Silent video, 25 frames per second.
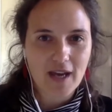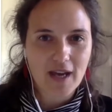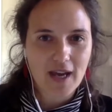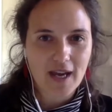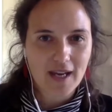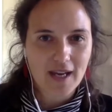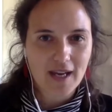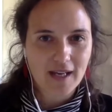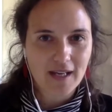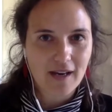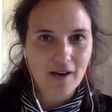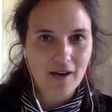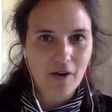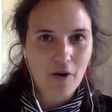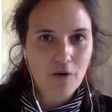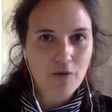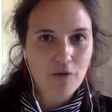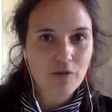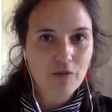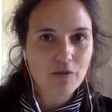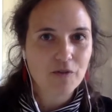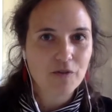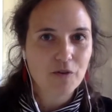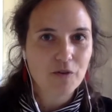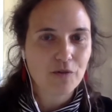an
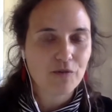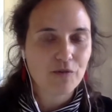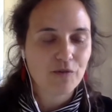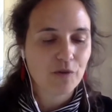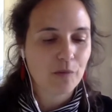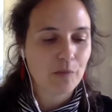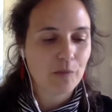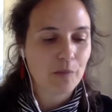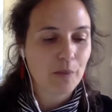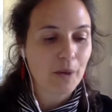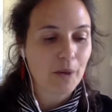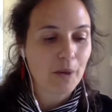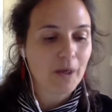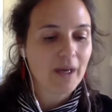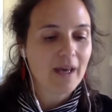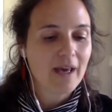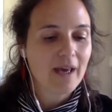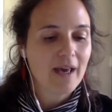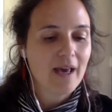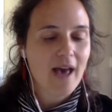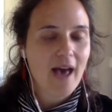overview of your book,